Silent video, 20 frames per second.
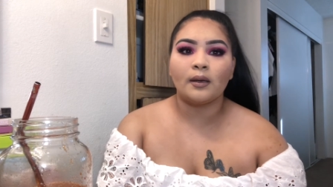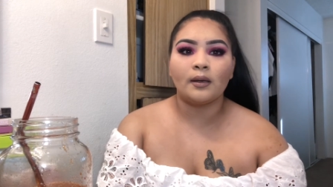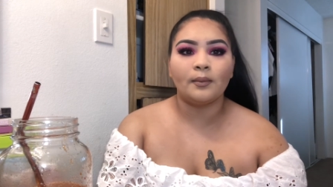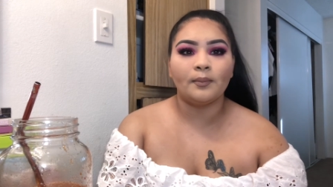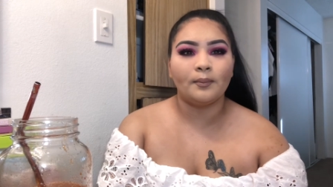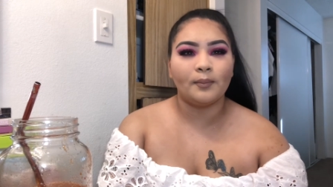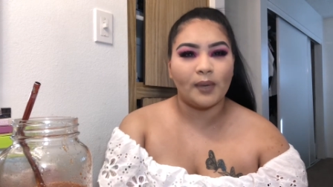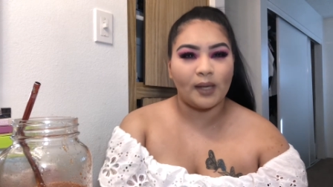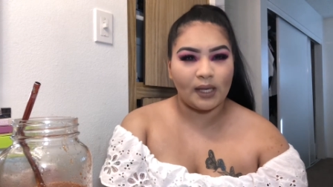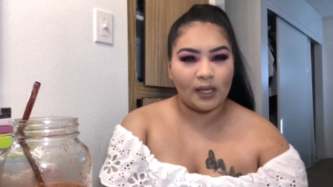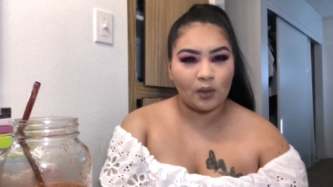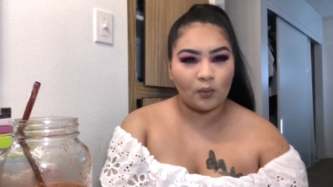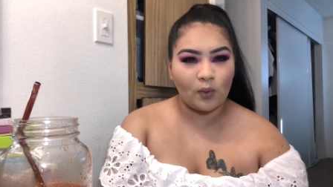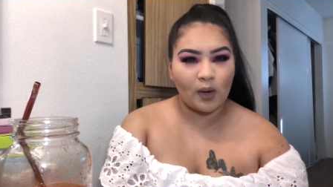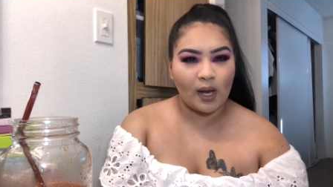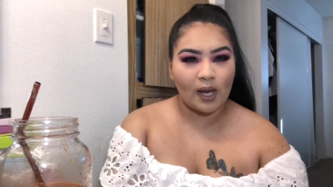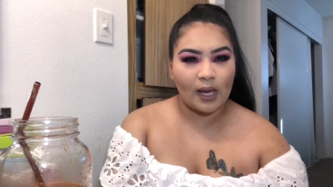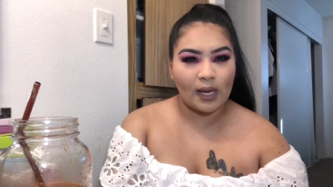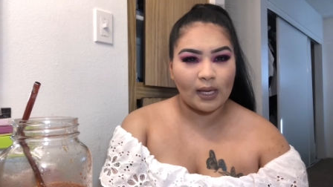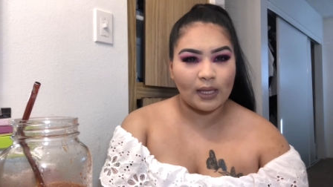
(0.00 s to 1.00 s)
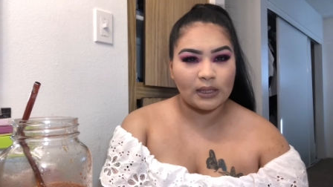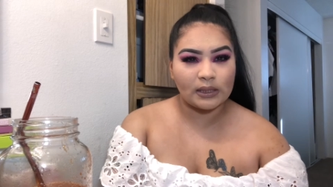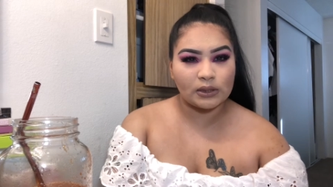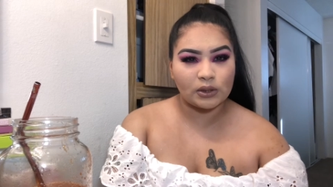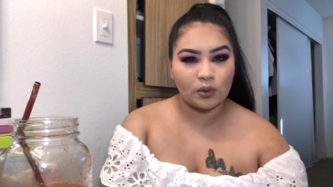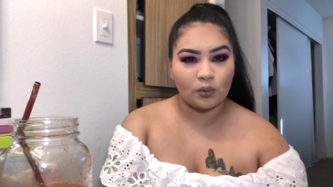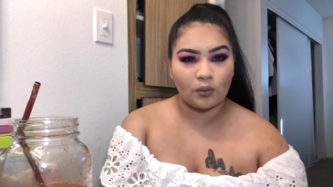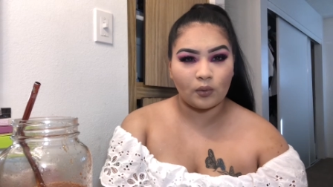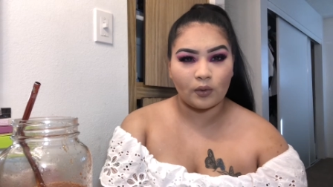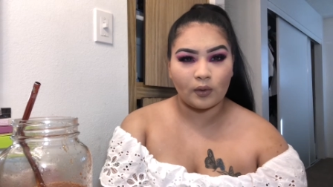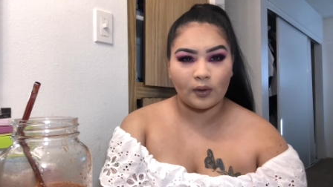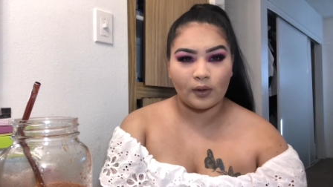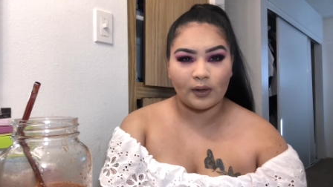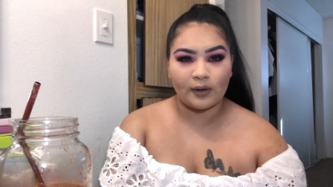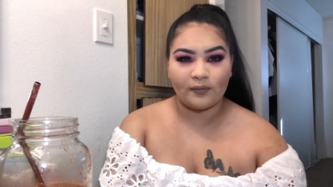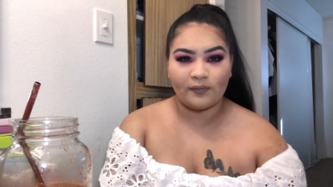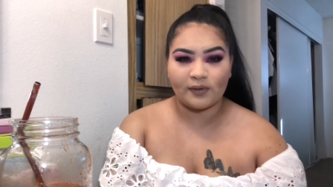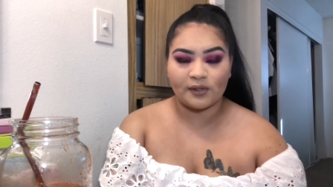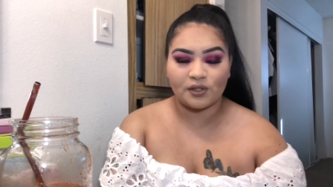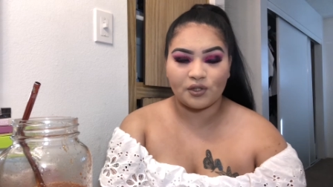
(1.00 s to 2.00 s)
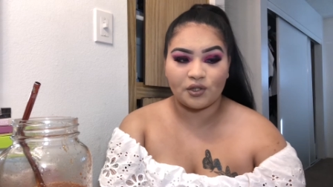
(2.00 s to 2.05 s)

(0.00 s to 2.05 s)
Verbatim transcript: money-wise or if it's